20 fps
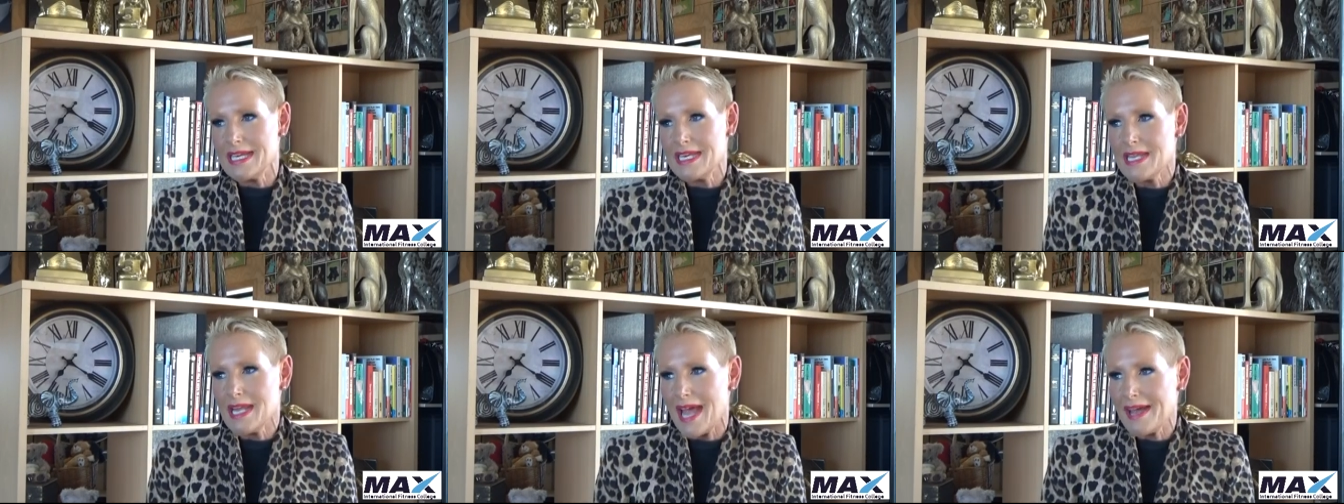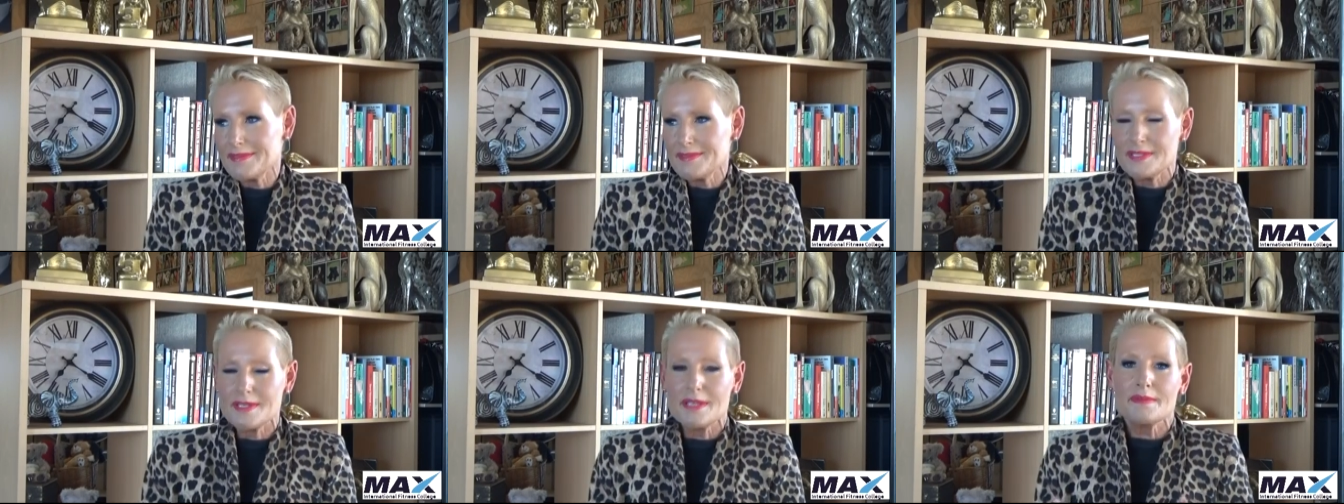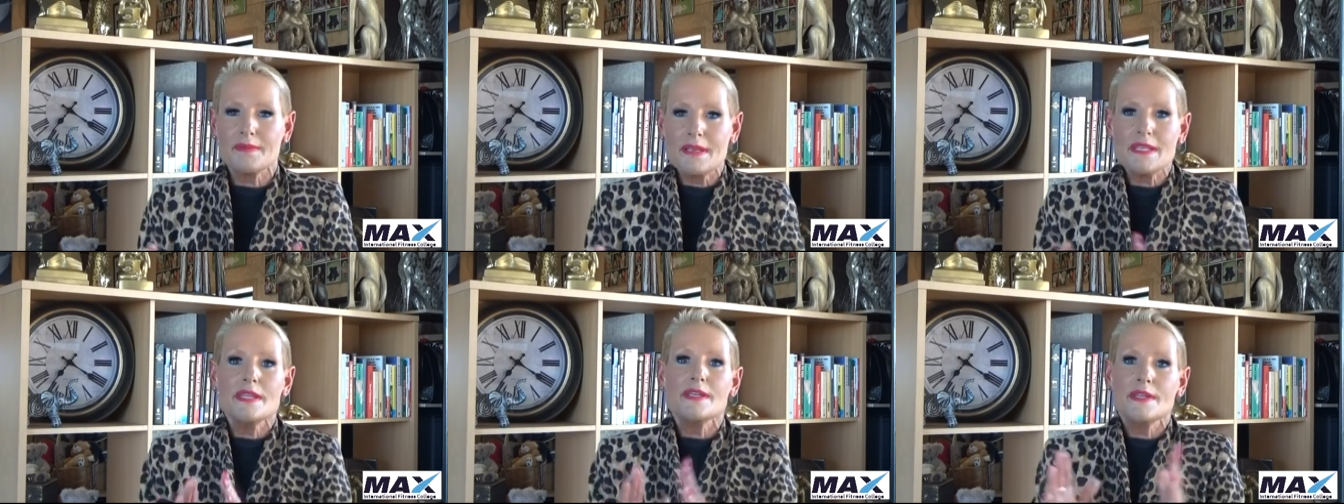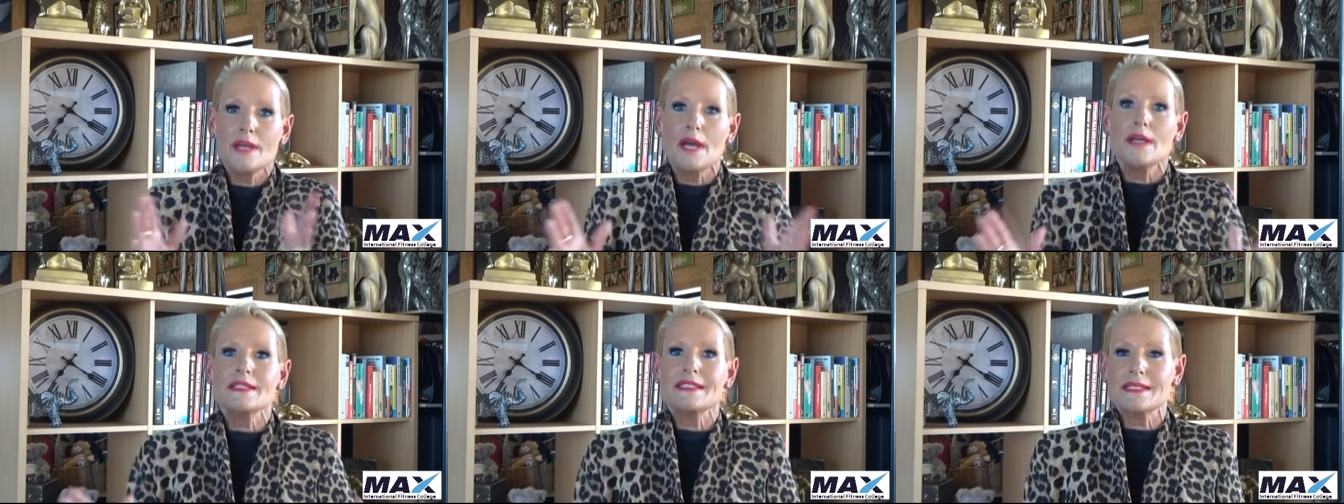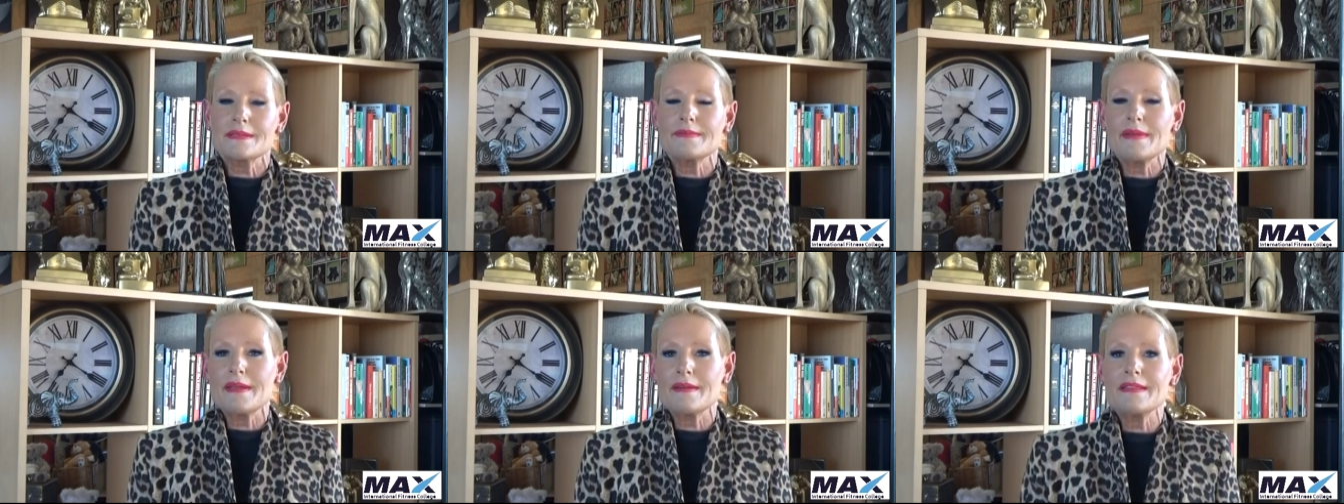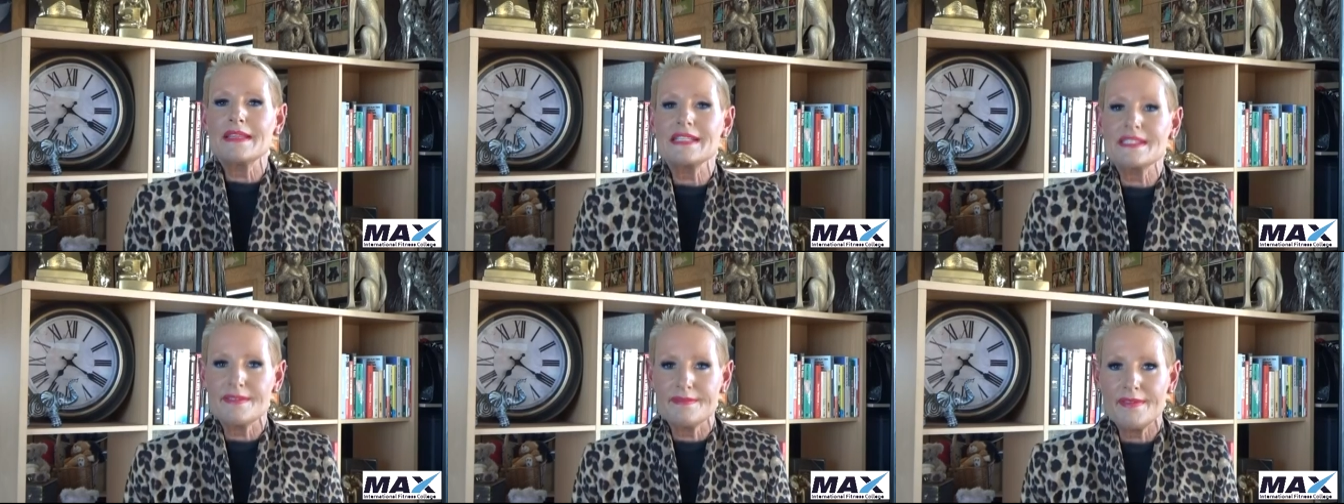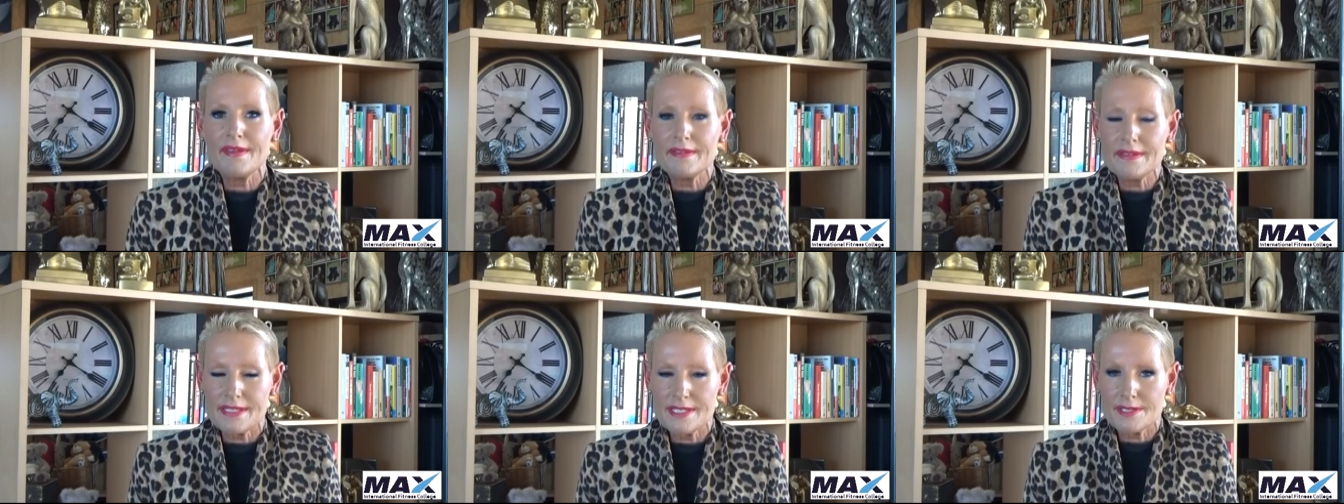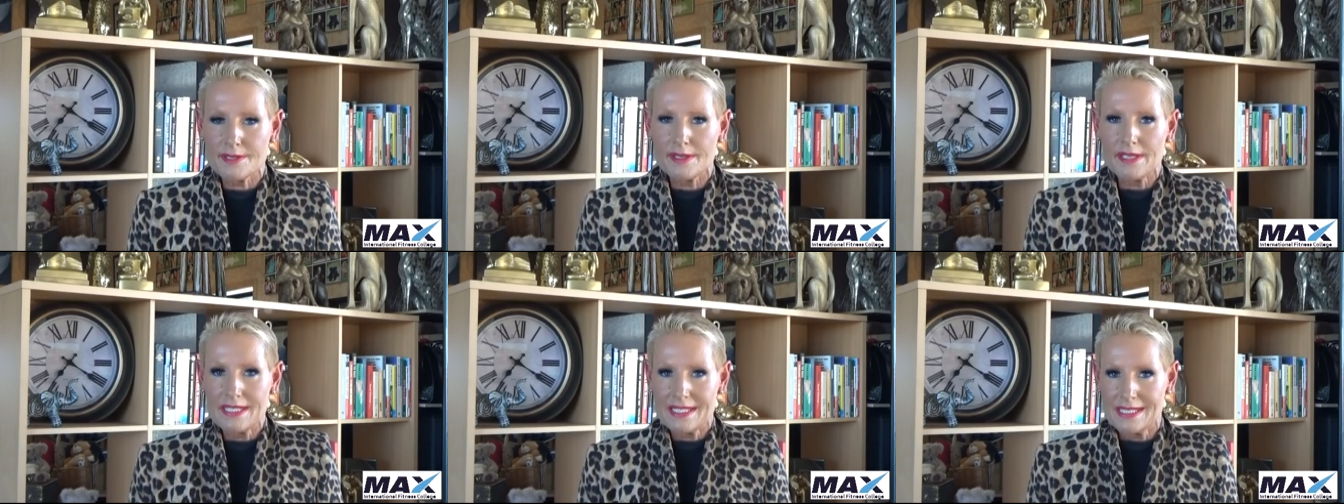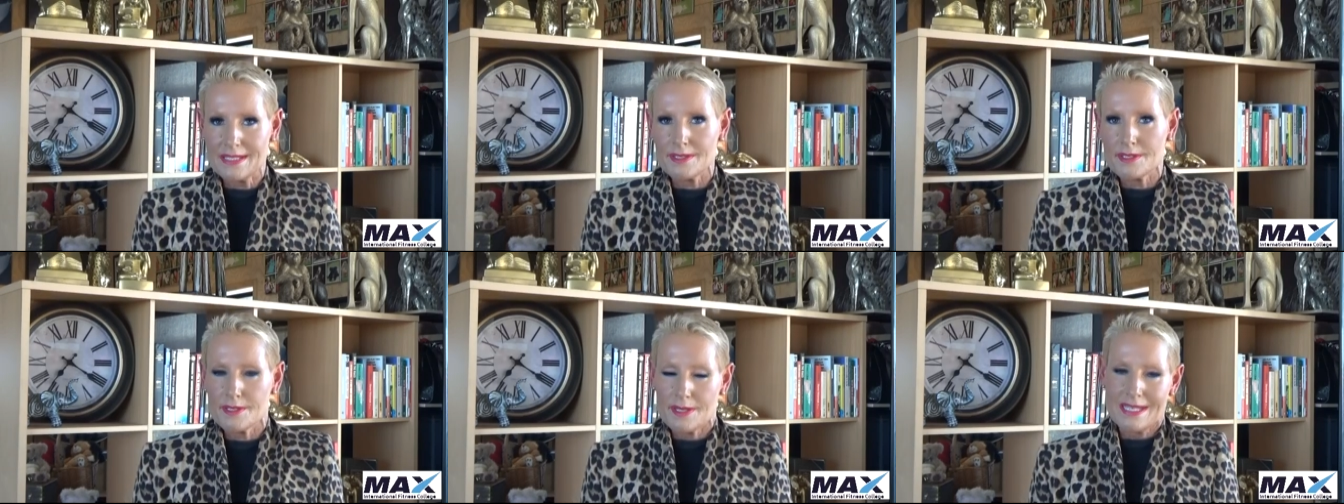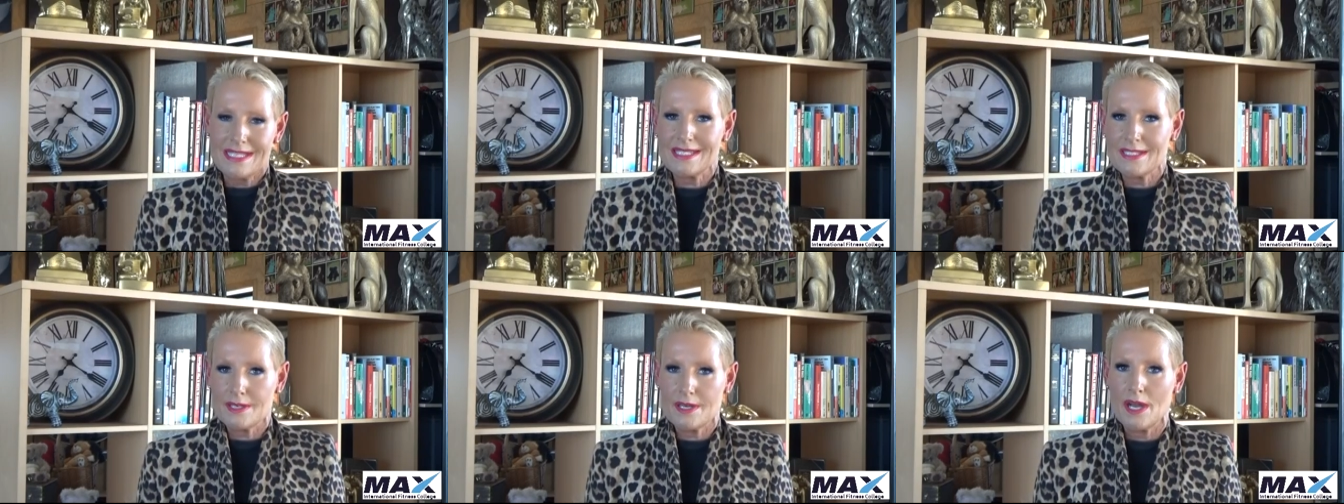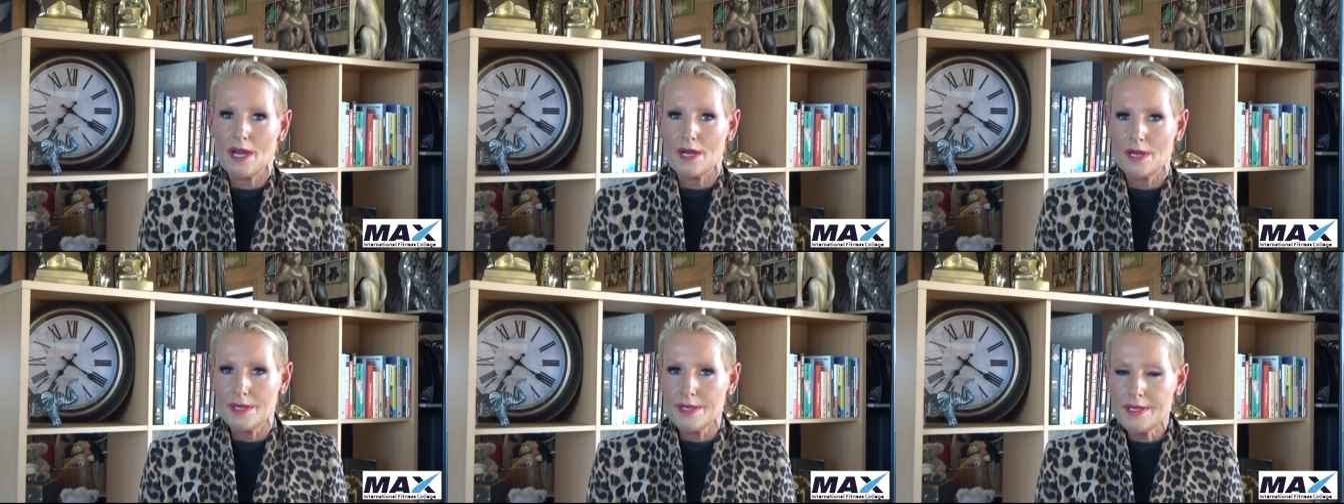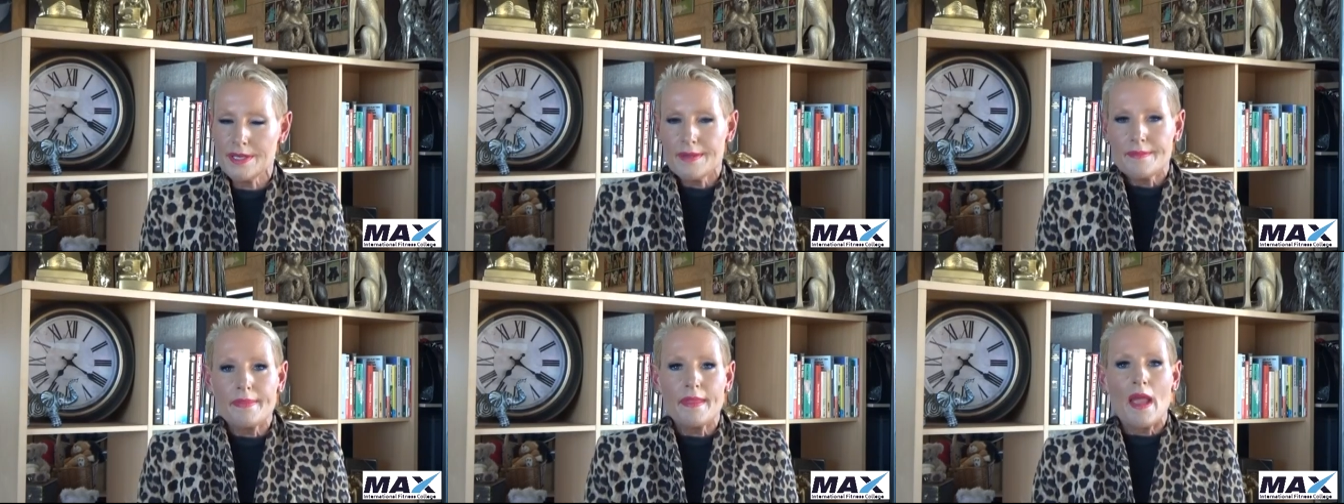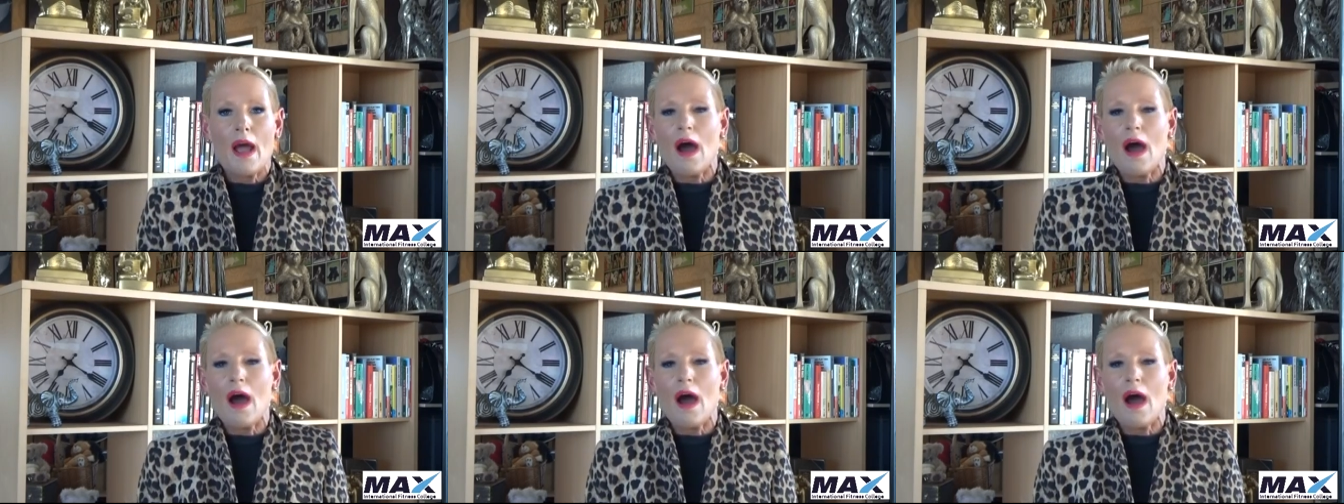And you have to, when you go somewhere and there's a very strict dress code,